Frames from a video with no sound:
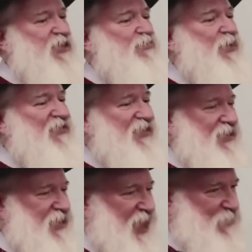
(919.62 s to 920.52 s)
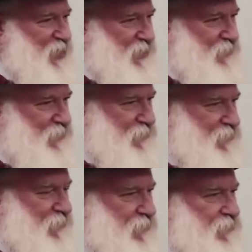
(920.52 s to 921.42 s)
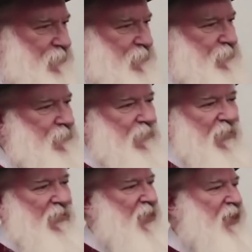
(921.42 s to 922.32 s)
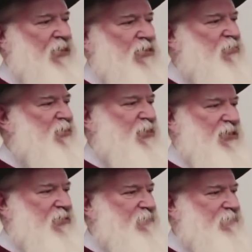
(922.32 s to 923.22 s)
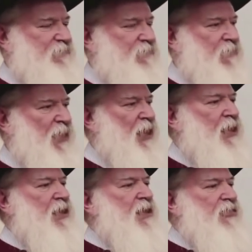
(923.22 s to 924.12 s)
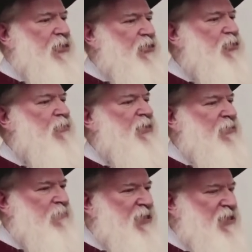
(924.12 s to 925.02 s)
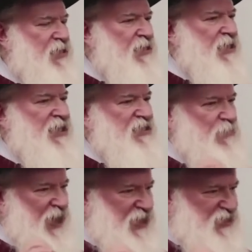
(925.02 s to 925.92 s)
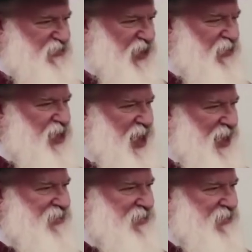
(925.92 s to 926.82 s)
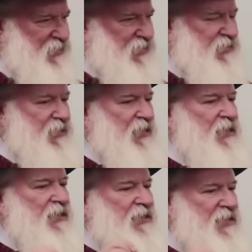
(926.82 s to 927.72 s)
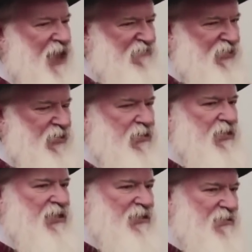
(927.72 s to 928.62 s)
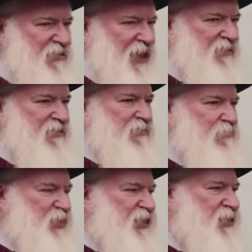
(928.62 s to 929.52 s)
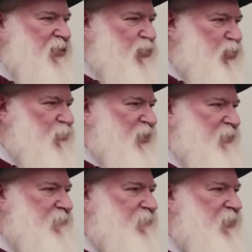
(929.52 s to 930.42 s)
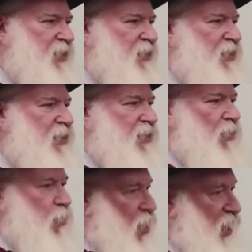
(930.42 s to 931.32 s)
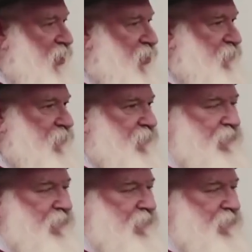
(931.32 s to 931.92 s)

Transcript: he's perfectly happy. Not a human being. The human being is, by his very essence, never content being human. Why?